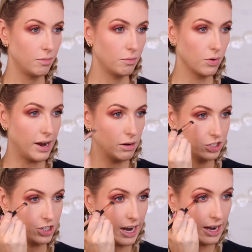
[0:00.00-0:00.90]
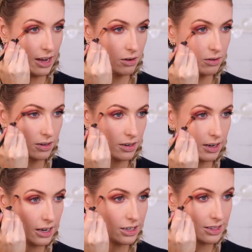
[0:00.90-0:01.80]
brown shadow.
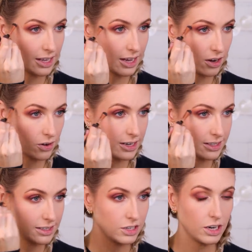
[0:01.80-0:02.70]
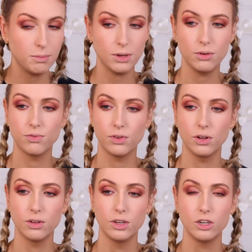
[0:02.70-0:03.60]
I just think it creates such a
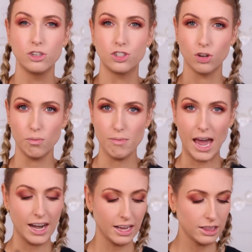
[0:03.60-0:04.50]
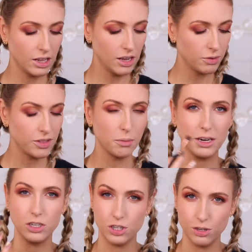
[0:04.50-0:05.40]
beautiful, dramatic look without
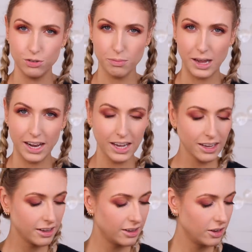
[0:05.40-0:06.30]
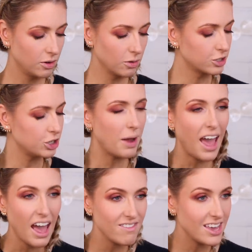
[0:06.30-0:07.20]
being too dramatic or too
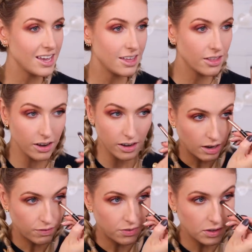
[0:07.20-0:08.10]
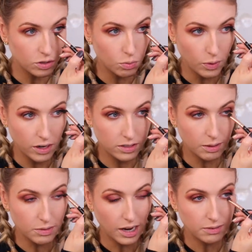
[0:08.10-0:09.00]
heavy either. And it feels weird
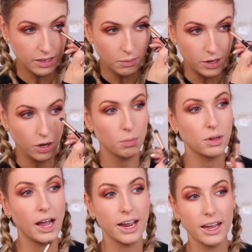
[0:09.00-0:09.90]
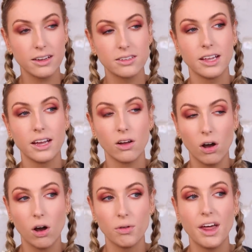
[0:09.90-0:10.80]
sometimes, like when you're applying it, because you're like,
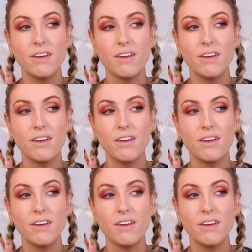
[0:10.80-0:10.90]
oh,